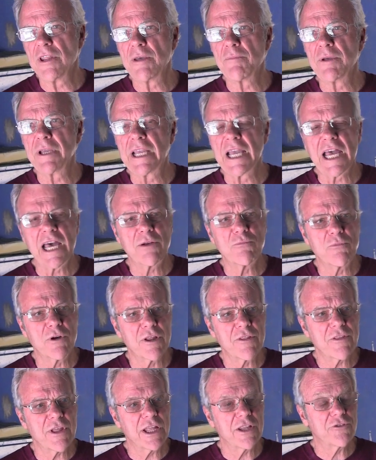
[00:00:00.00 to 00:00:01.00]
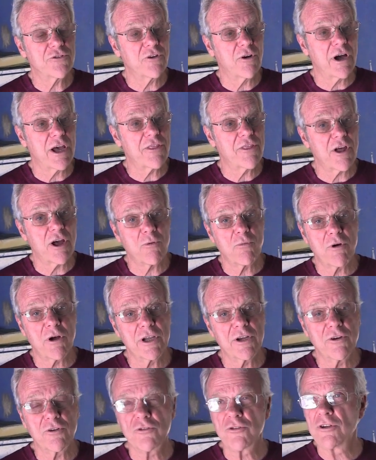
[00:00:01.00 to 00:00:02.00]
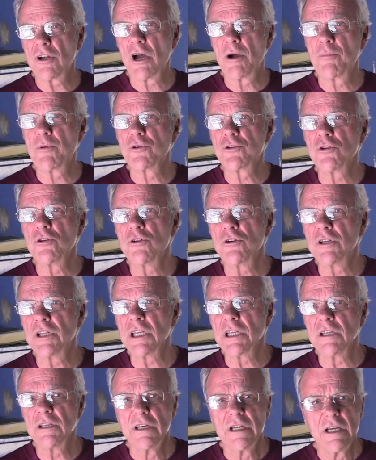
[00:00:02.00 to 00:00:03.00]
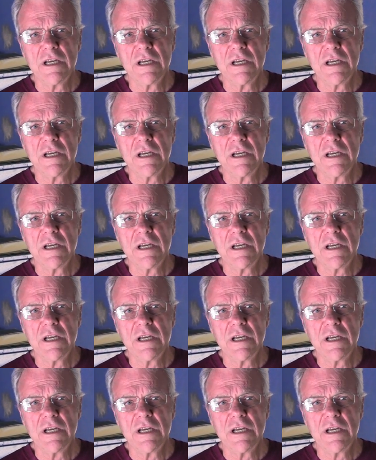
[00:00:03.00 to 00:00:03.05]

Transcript: they began with. And so I thought, well, here's an opportunity